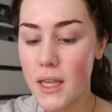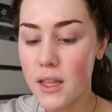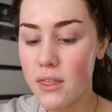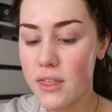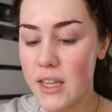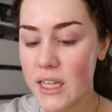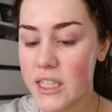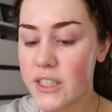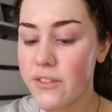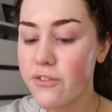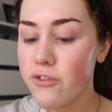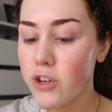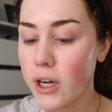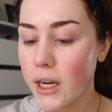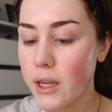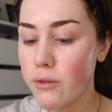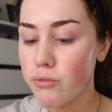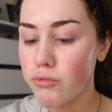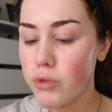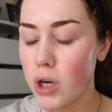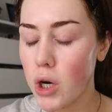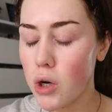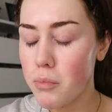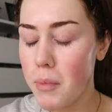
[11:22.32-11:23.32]
this
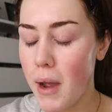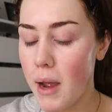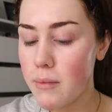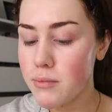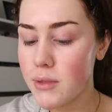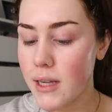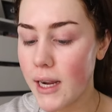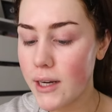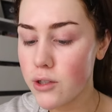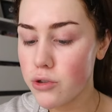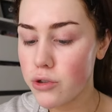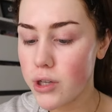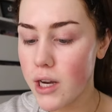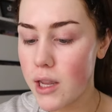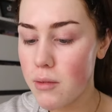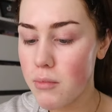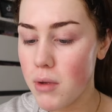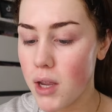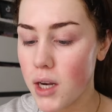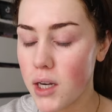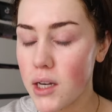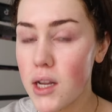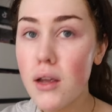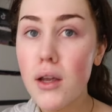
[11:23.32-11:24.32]
freaking Rode peptide
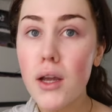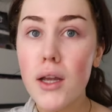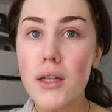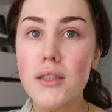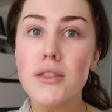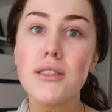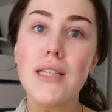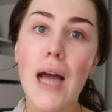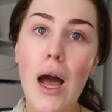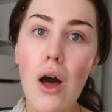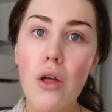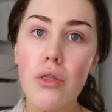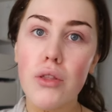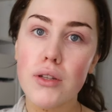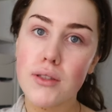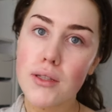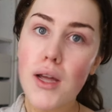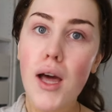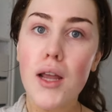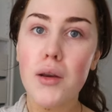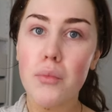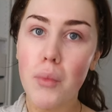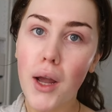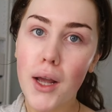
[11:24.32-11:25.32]
treatment down the
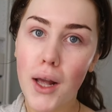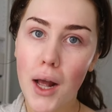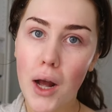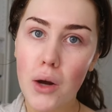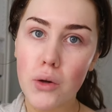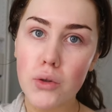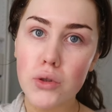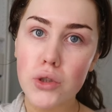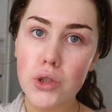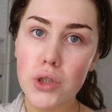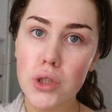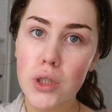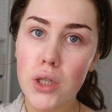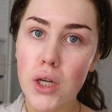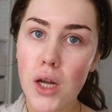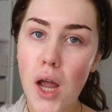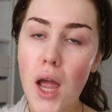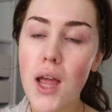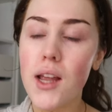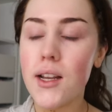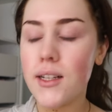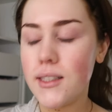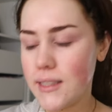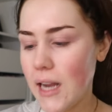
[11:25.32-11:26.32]
side of my couch.
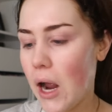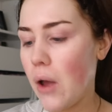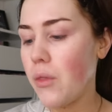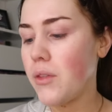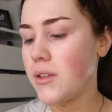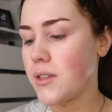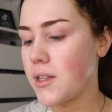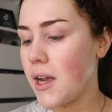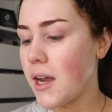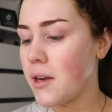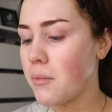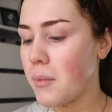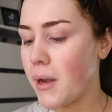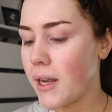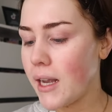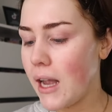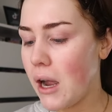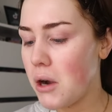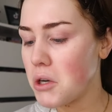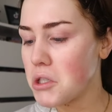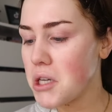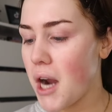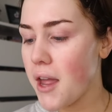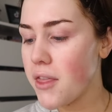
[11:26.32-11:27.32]
Down the side of my
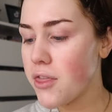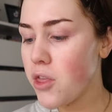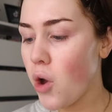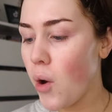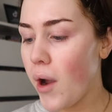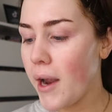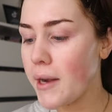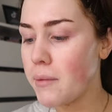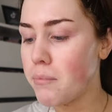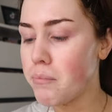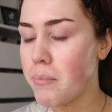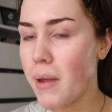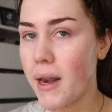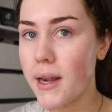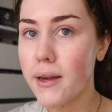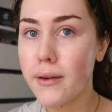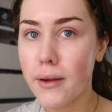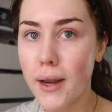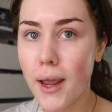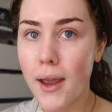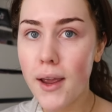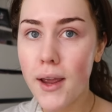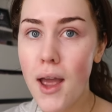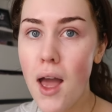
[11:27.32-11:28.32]
couch. I thought I'd
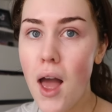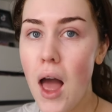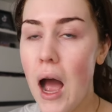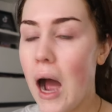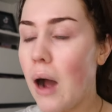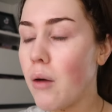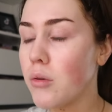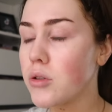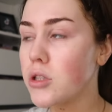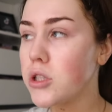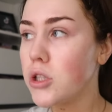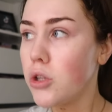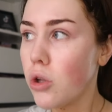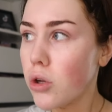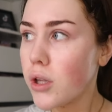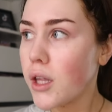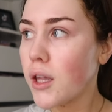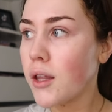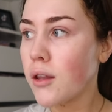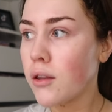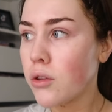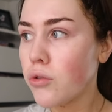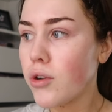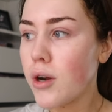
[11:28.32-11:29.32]
binned it. I was
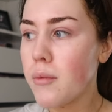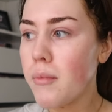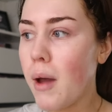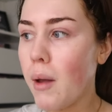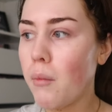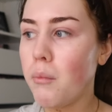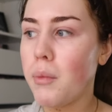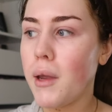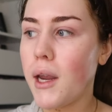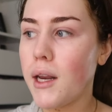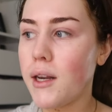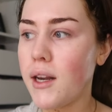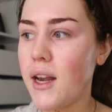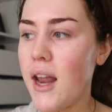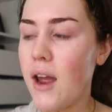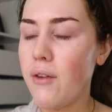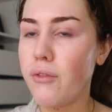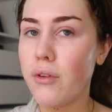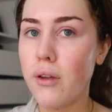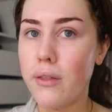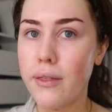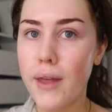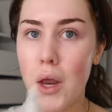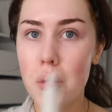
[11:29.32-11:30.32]
looking through my bin and
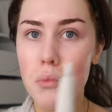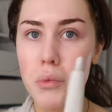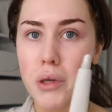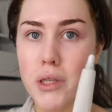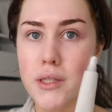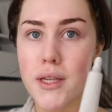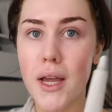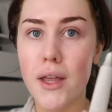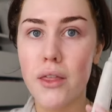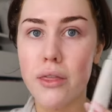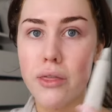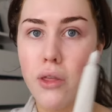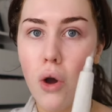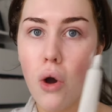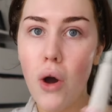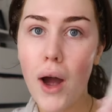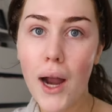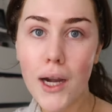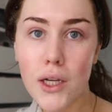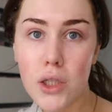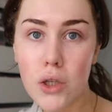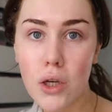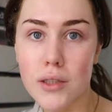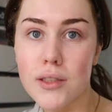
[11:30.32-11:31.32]
everything because I thought
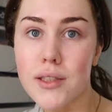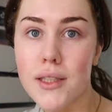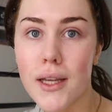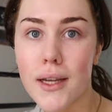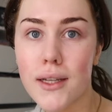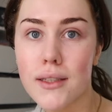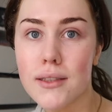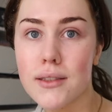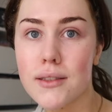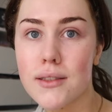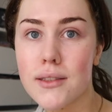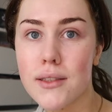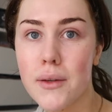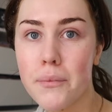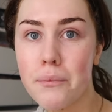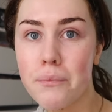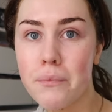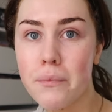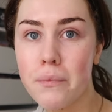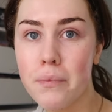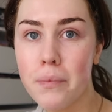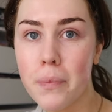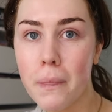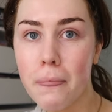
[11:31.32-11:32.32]
I'd lost this.
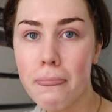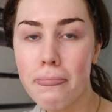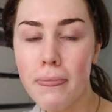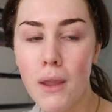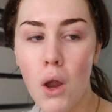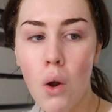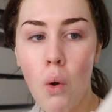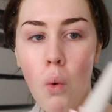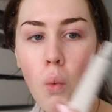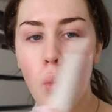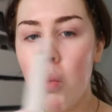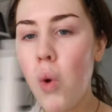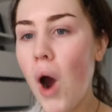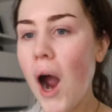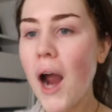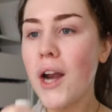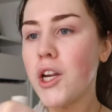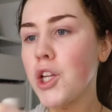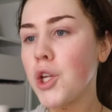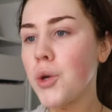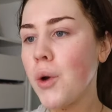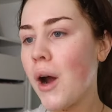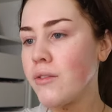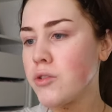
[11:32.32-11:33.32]
Why
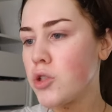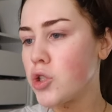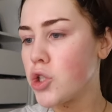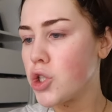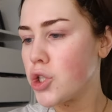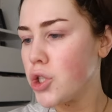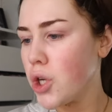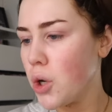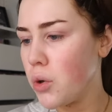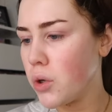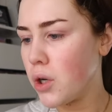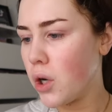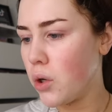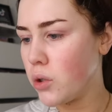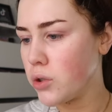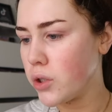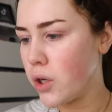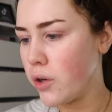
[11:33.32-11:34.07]
do you have such a chokehold